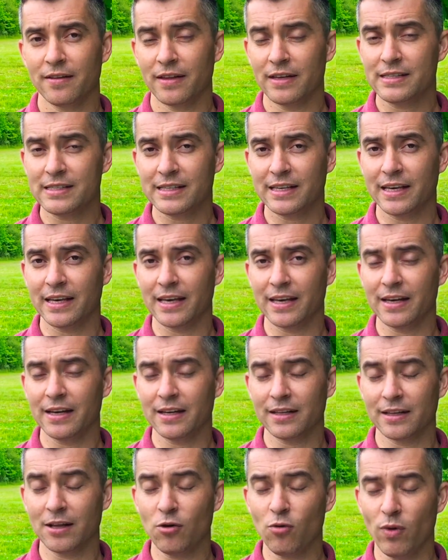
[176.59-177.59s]
This
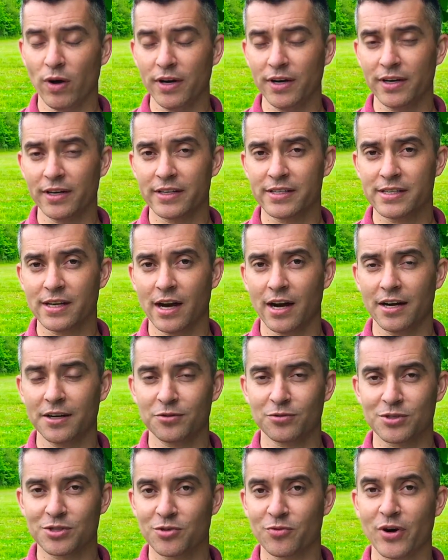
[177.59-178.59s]
king, no wonder his
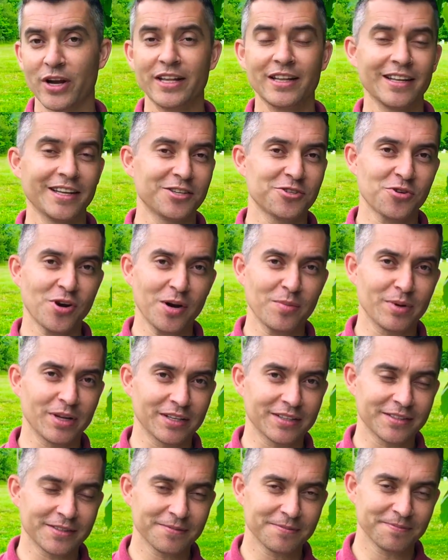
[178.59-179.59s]
heart was greatly
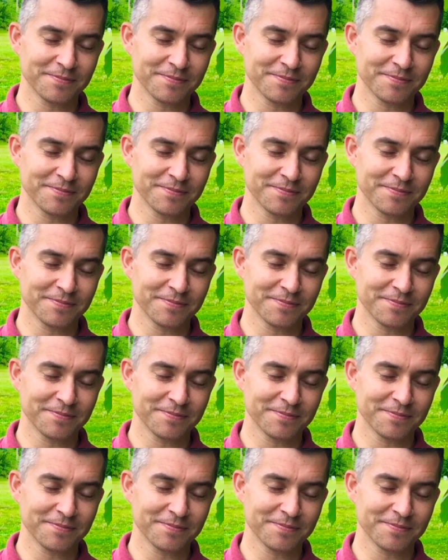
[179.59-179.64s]
troubled.